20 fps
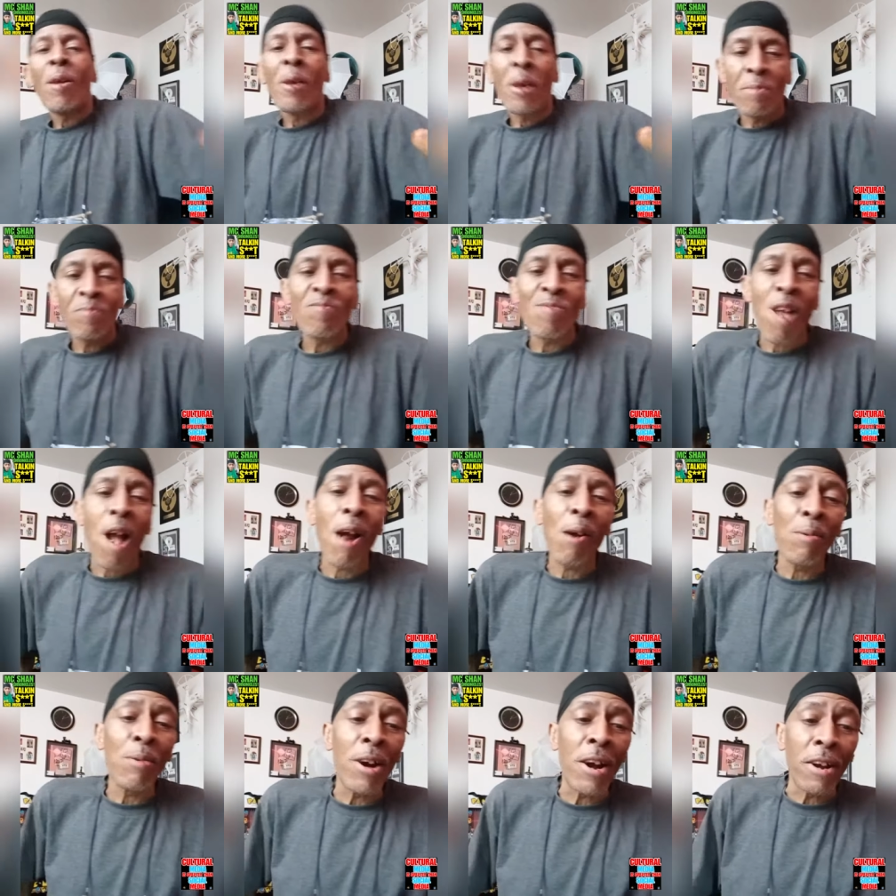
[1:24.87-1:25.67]
good.
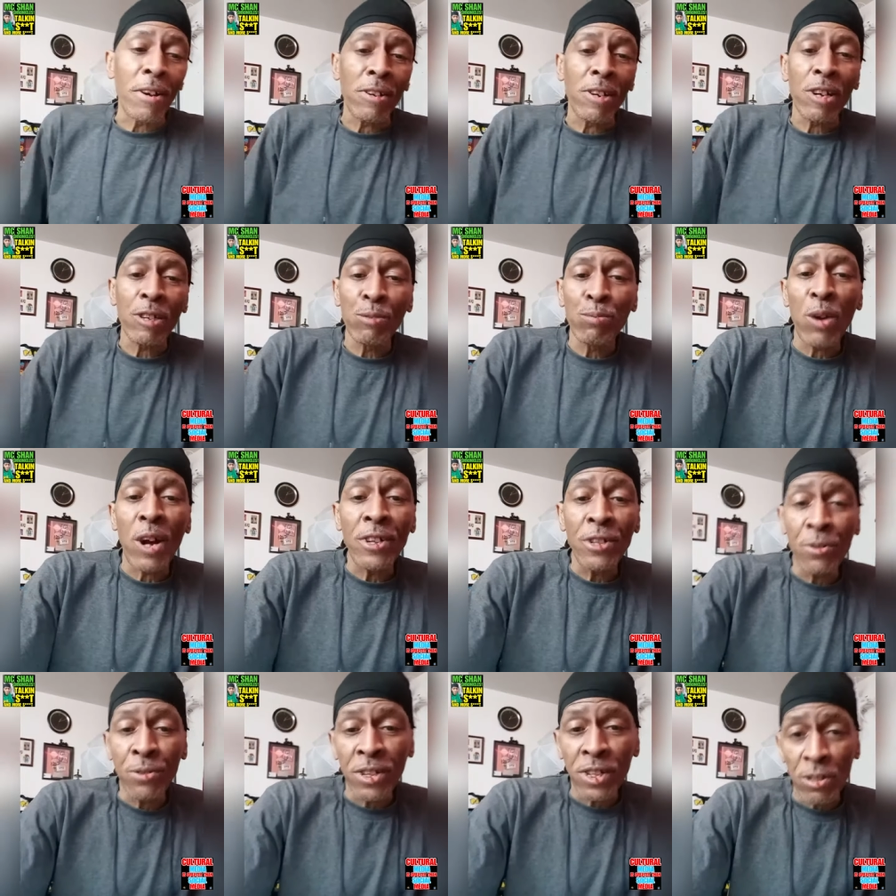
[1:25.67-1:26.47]
All right, that's why
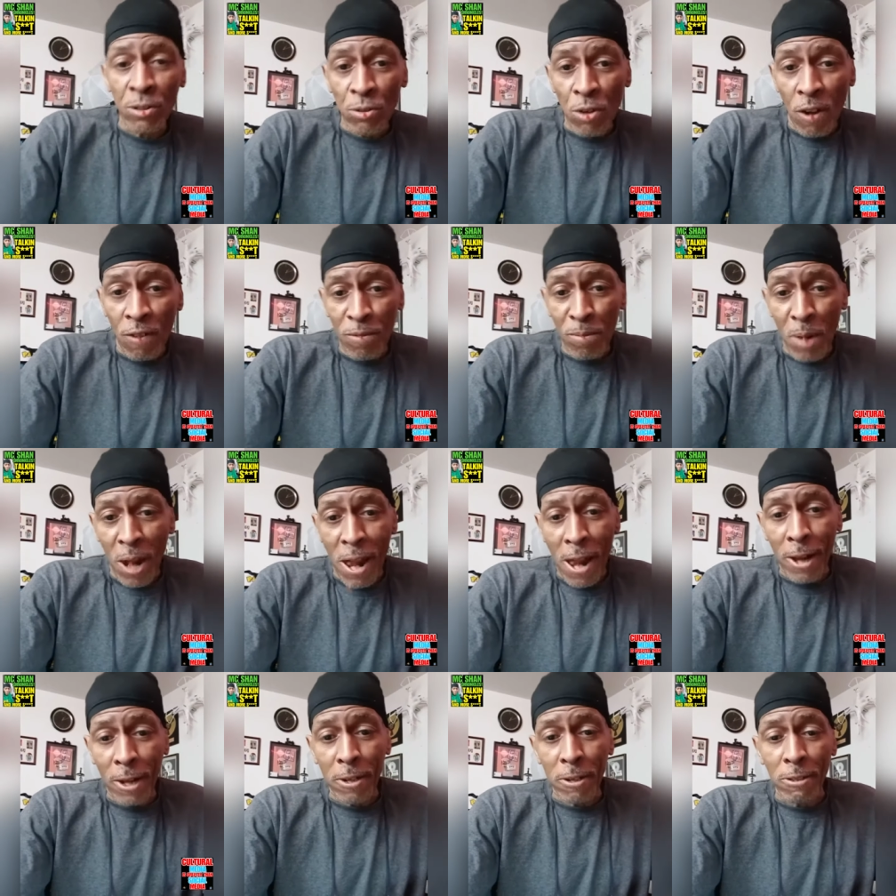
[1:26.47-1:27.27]
you getting off my
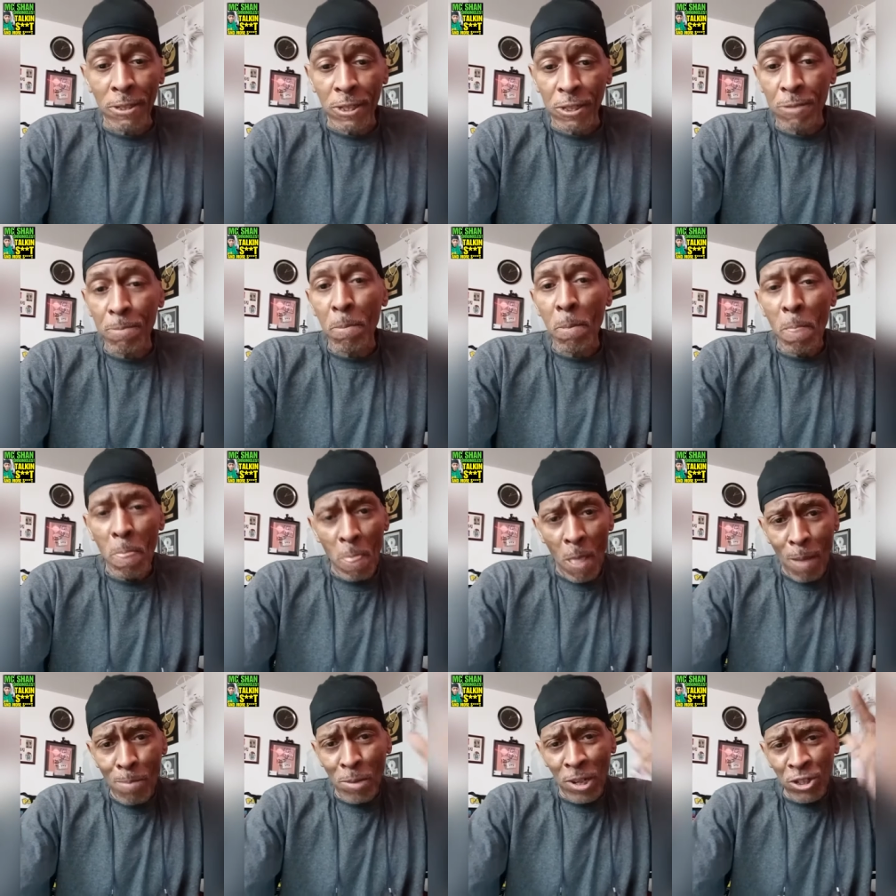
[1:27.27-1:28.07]
Oculus.
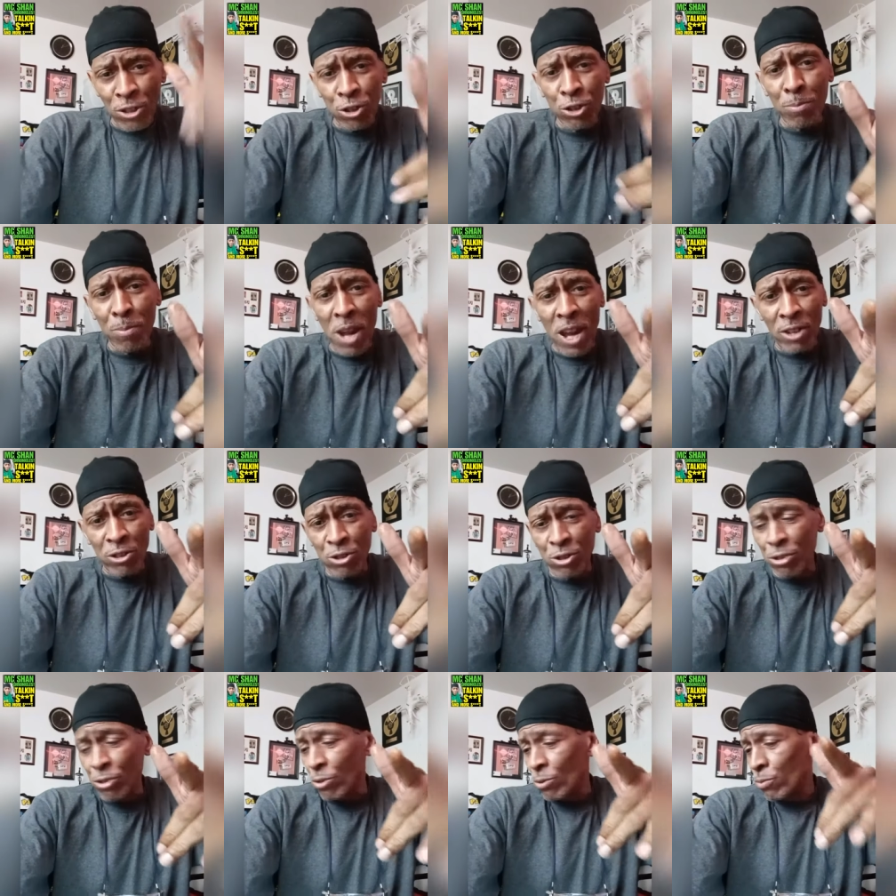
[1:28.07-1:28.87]
But it's your man
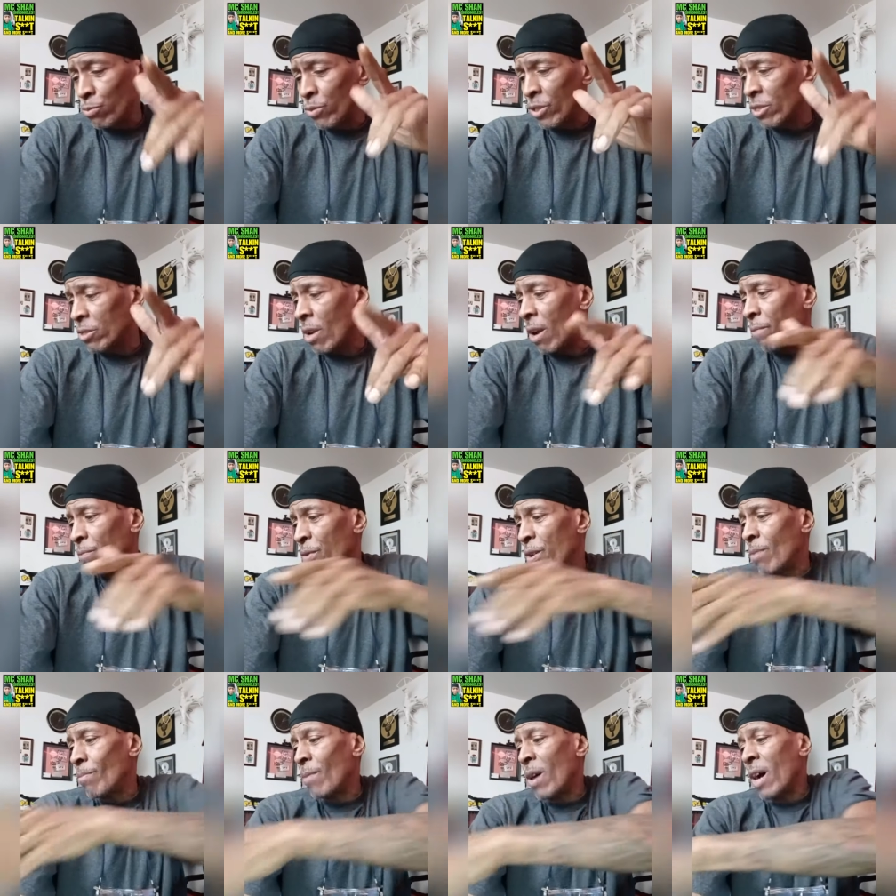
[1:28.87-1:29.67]
Shizzle. One time for
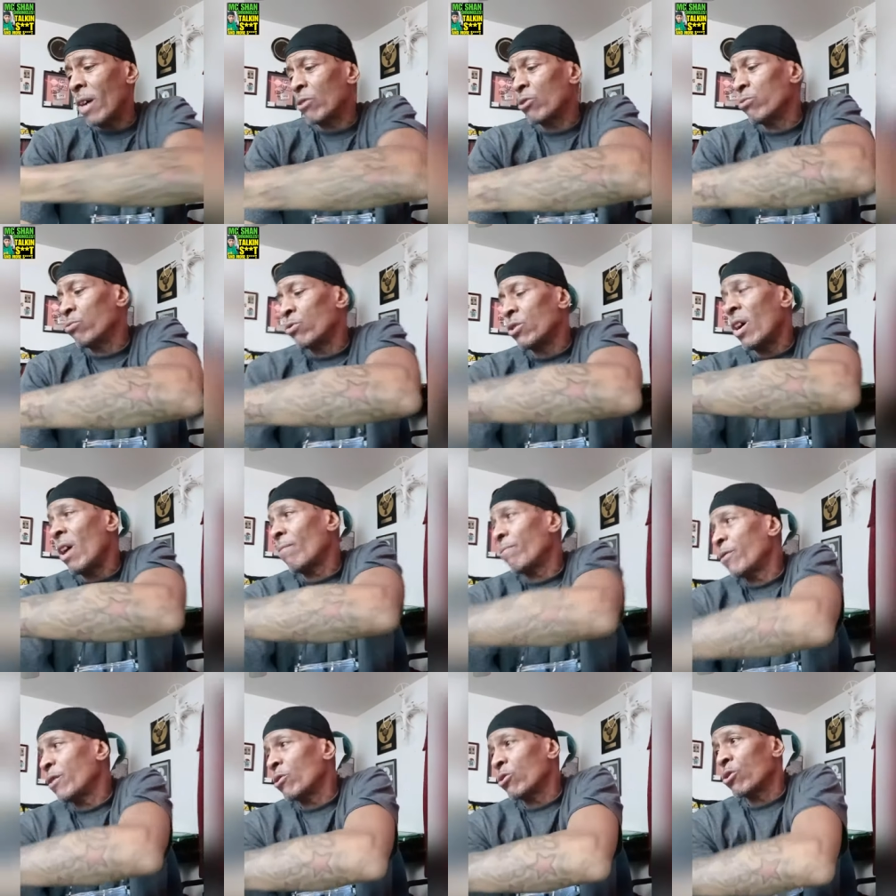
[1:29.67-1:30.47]
your mind, two
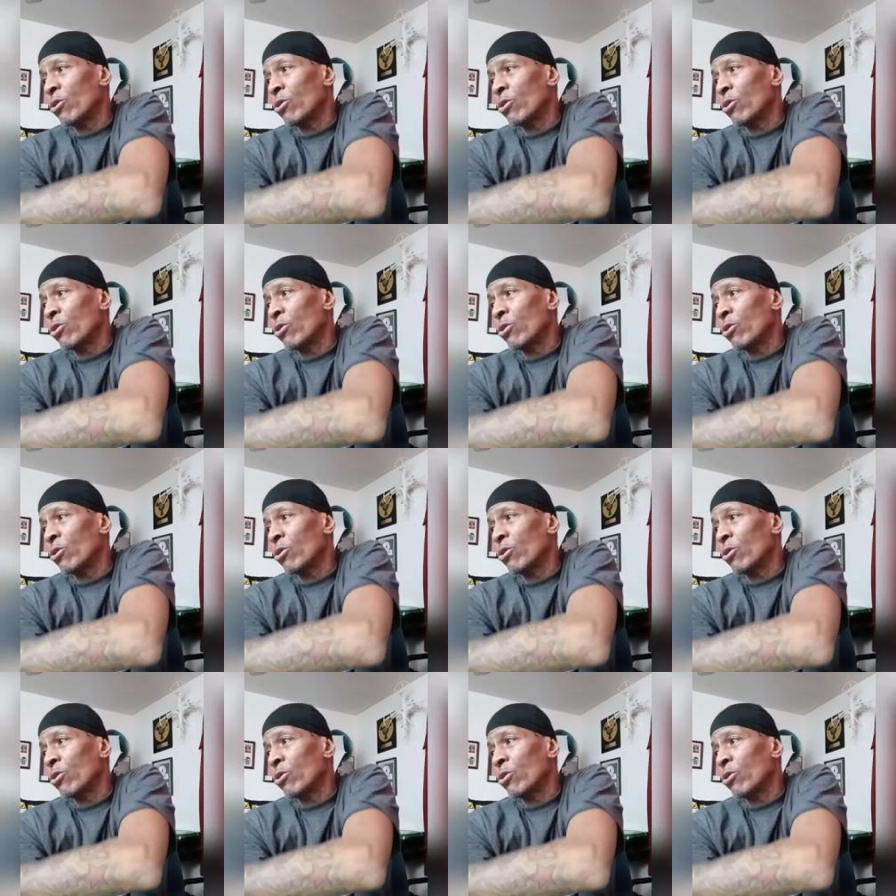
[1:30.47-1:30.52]
time for your